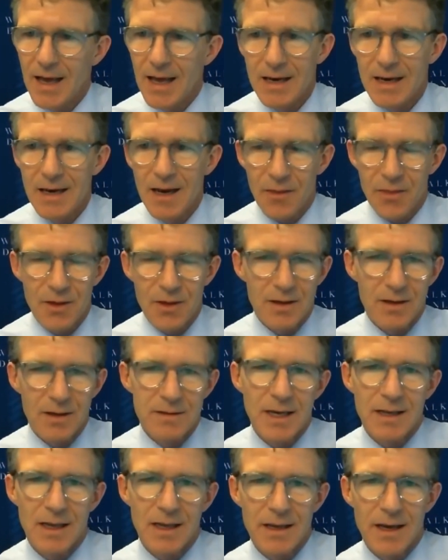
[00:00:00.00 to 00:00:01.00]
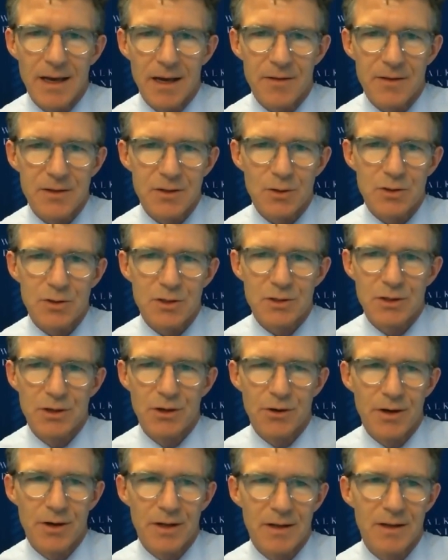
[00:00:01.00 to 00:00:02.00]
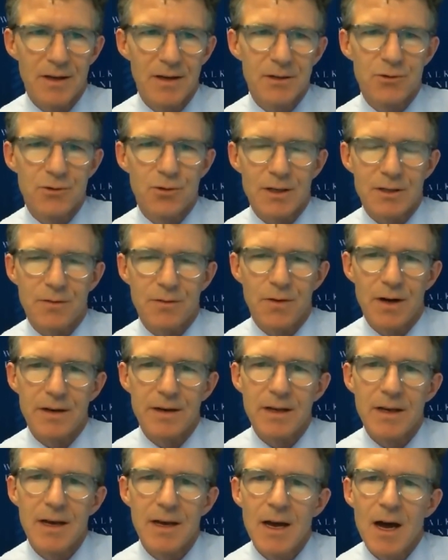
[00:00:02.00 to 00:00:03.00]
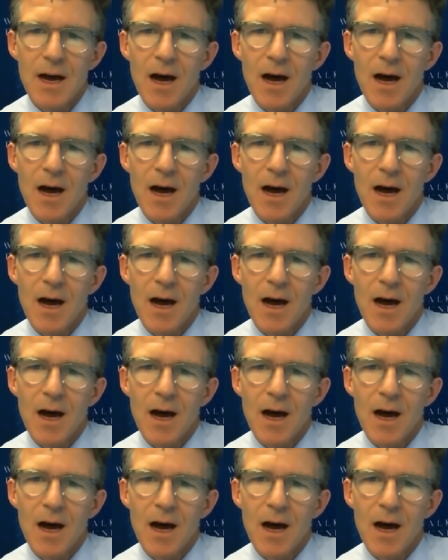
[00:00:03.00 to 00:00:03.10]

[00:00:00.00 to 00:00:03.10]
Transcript: and nothing taking out of the Social Security Trust Fund.